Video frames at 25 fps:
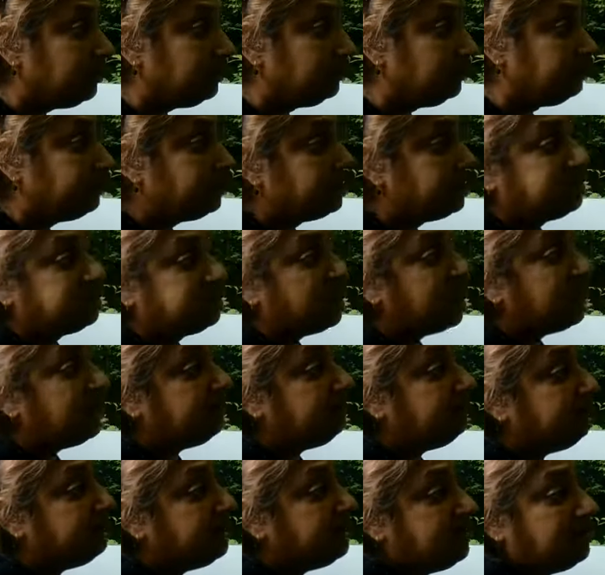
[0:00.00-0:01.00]
which is not
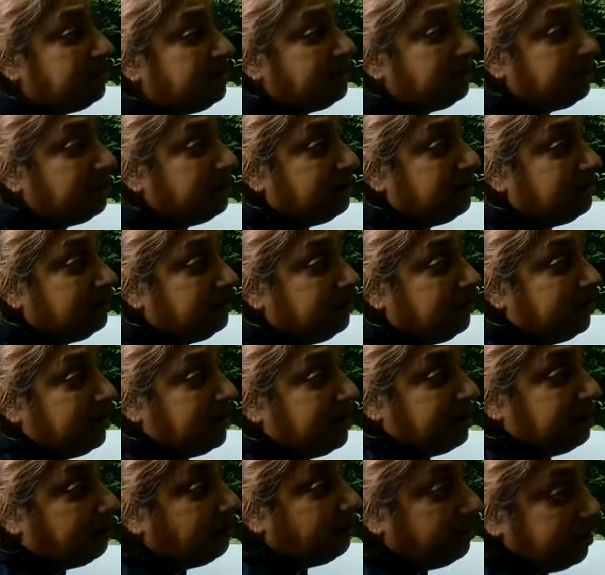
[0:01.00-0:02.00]
even
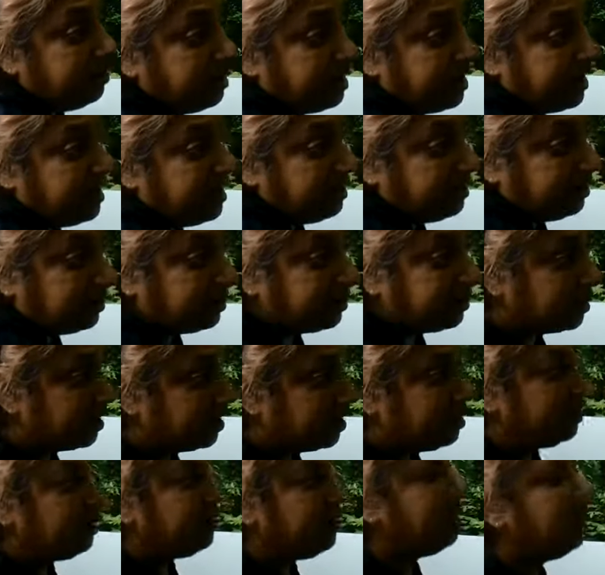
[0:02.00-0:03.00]
like our layer.
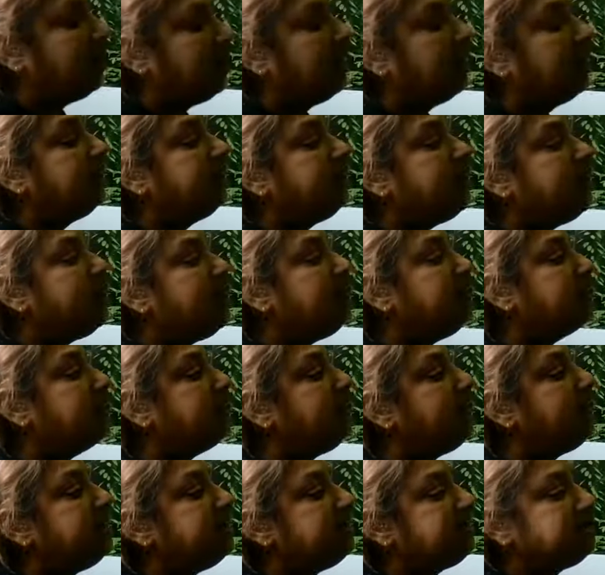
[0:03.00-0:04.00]
And the eighth
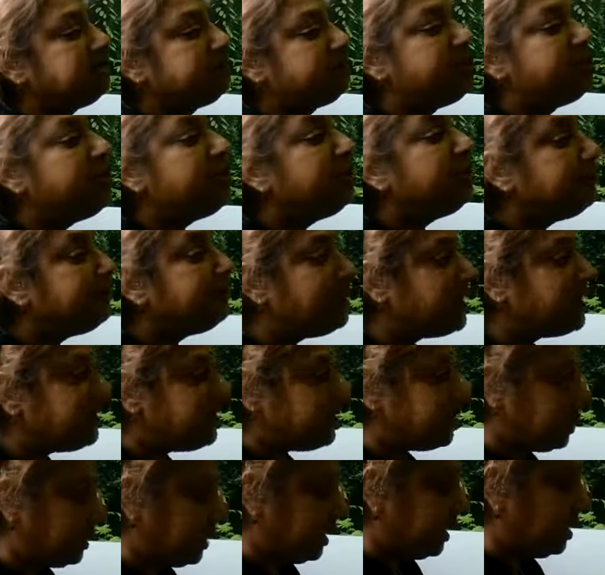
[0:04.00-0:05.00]
layer is pure
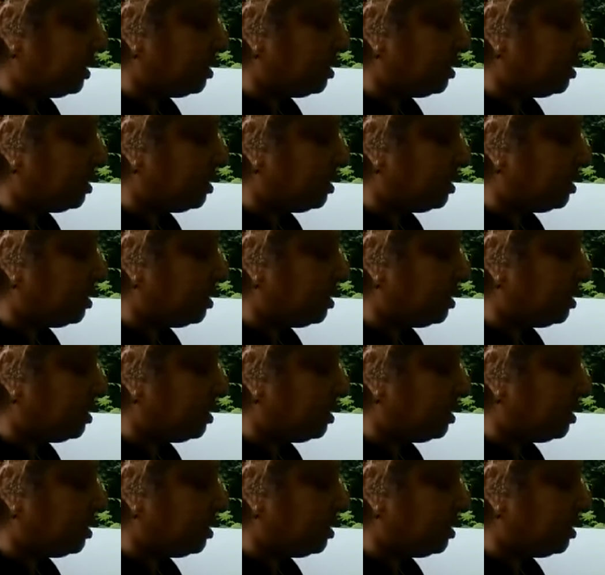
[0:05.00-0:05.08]
magic, like